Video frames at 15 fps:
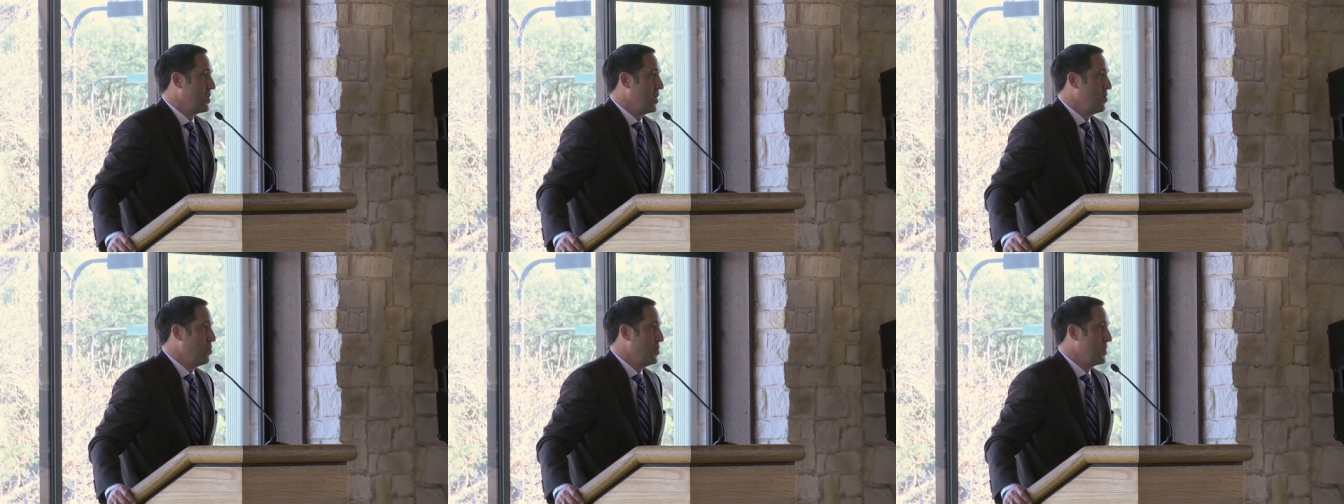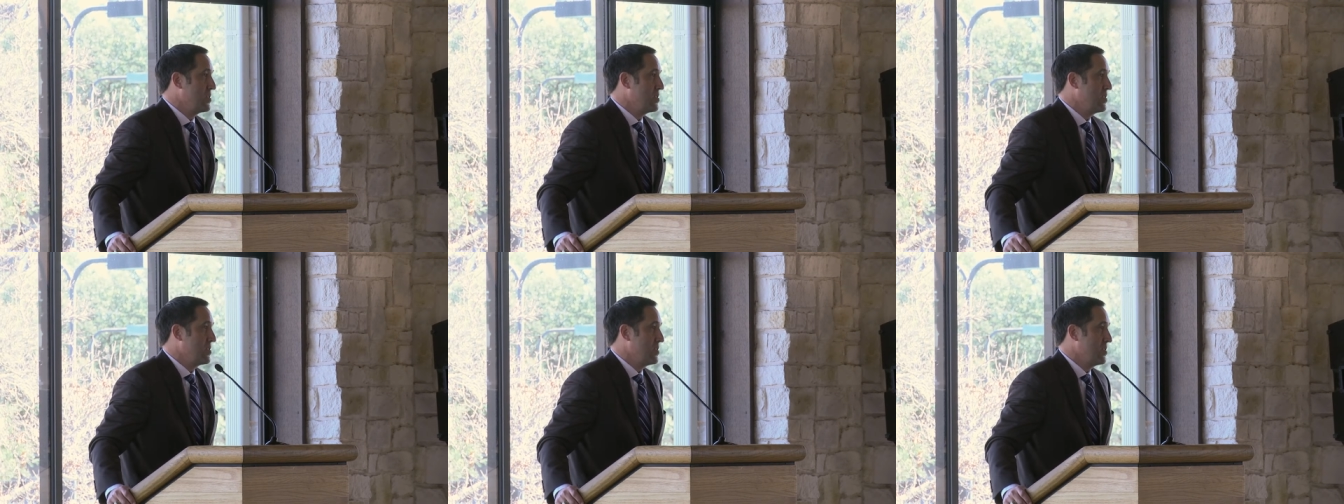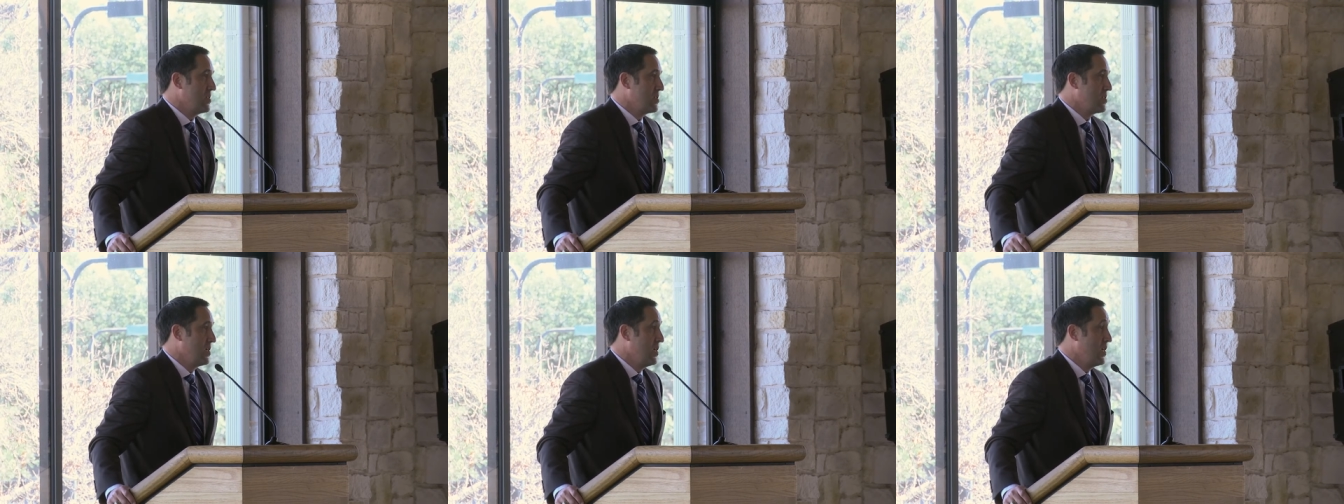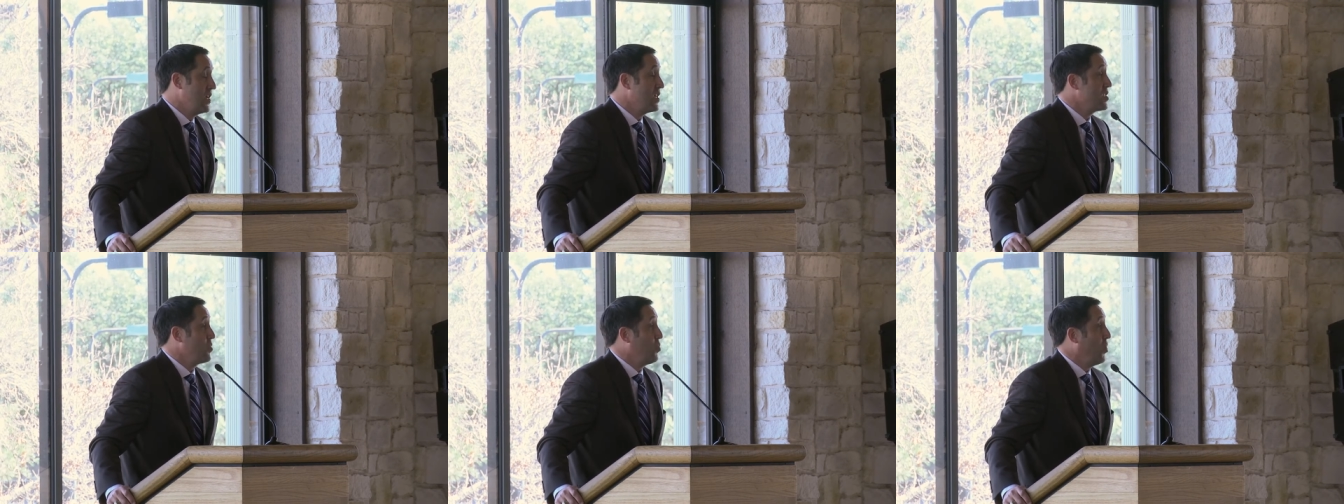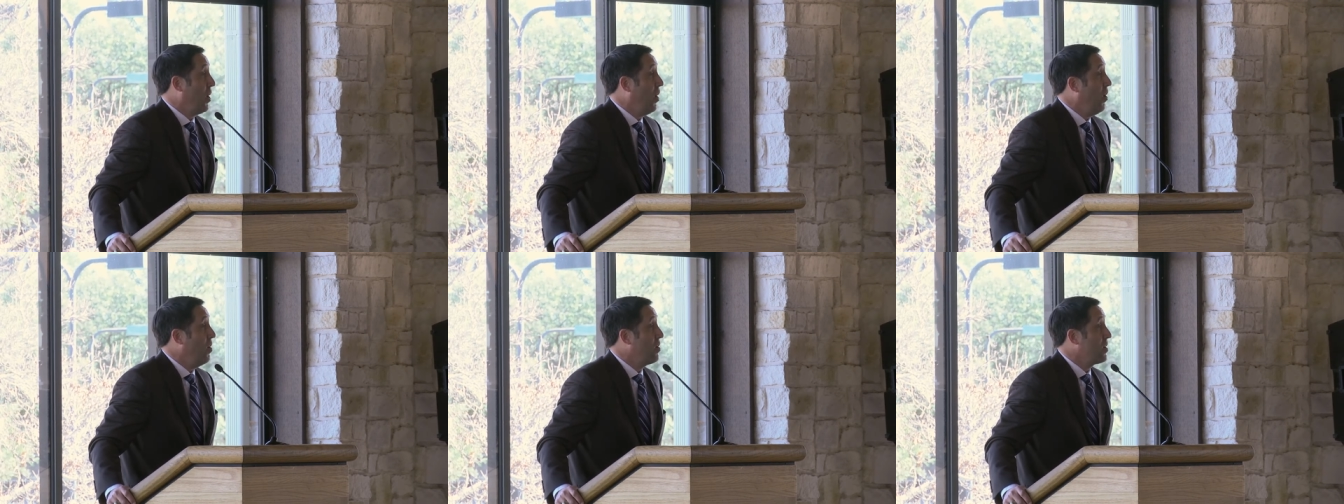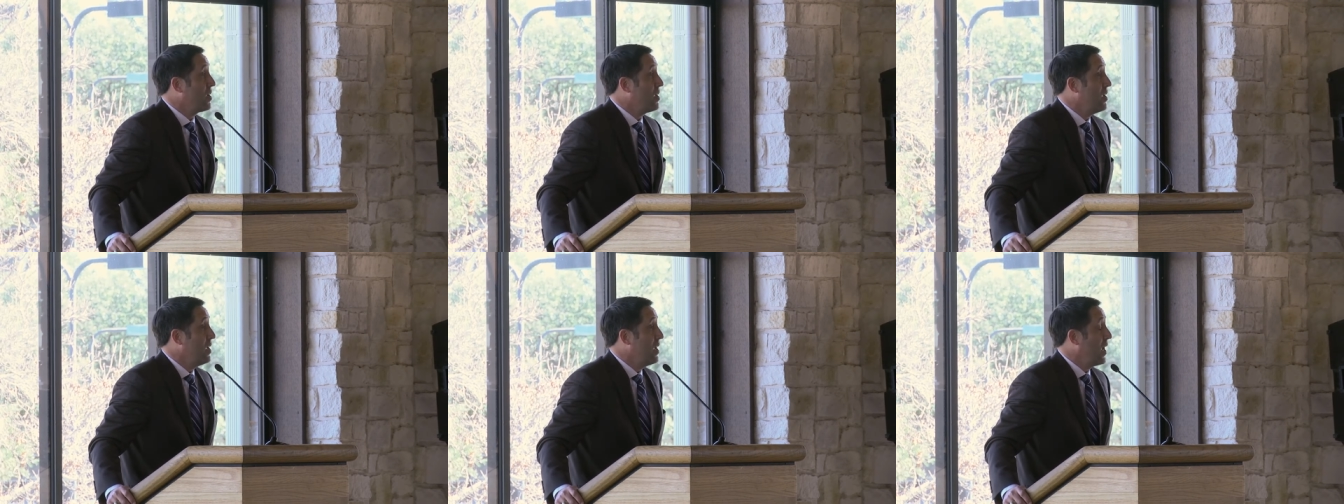and businesses is a priority.